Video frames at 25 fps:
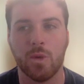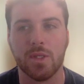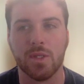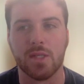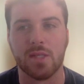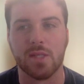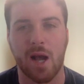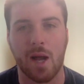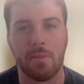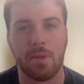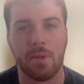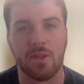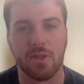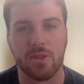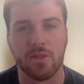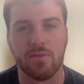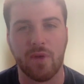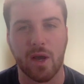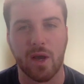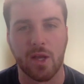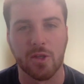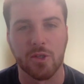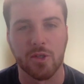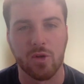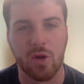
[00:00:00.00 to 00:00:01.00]
the timeline that the
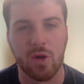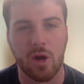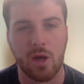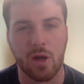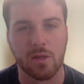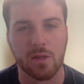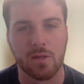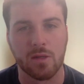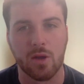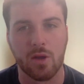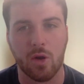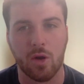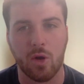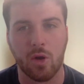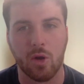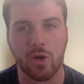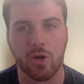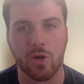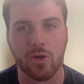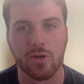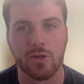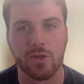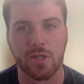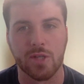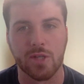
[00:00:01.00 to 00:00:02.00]
Vikings are on,
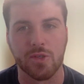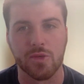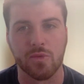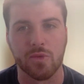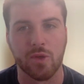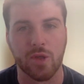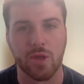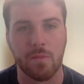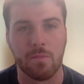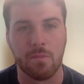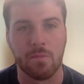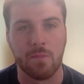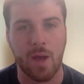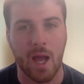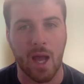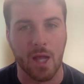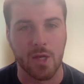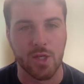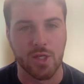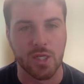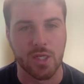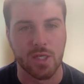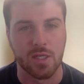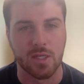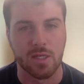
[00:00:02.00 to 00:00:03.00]
Hooker doesn't really
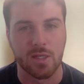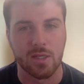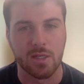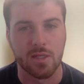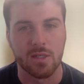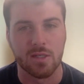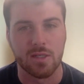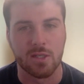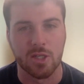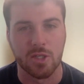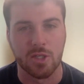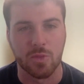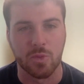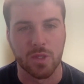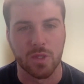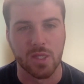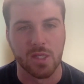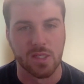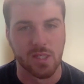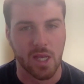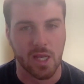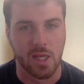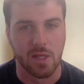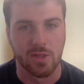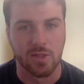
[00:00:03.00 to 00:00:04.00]
match it just with
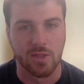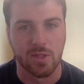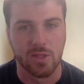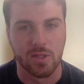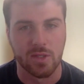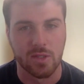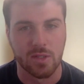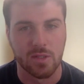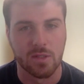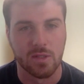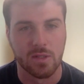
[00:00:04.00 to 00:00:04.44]
his age.